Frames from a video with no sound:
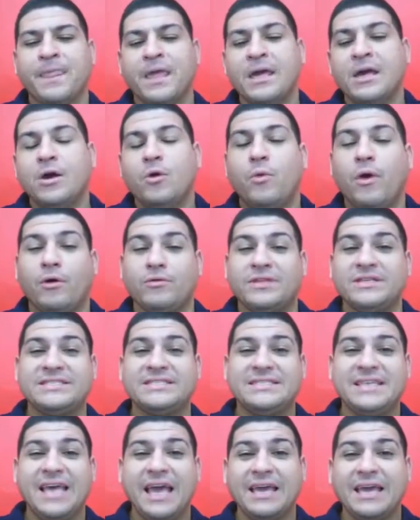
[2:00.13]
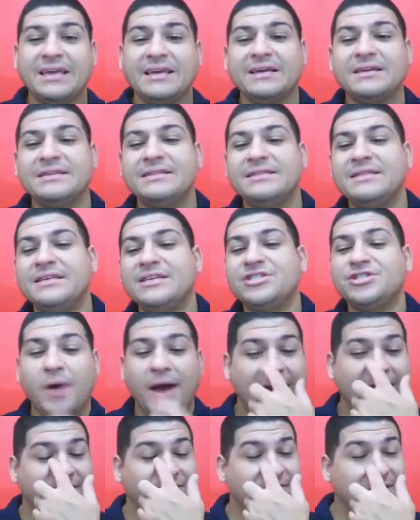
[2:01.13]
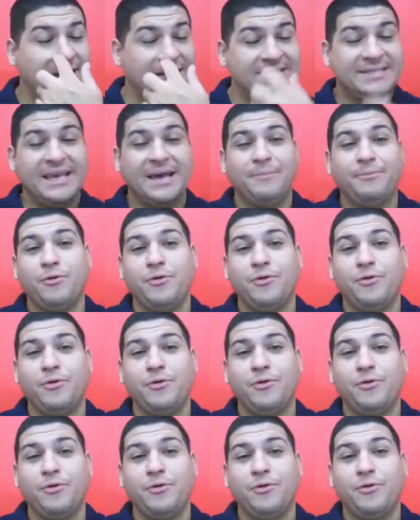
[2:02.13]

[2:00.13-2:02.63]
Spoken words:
Well, the second conditional, I have the example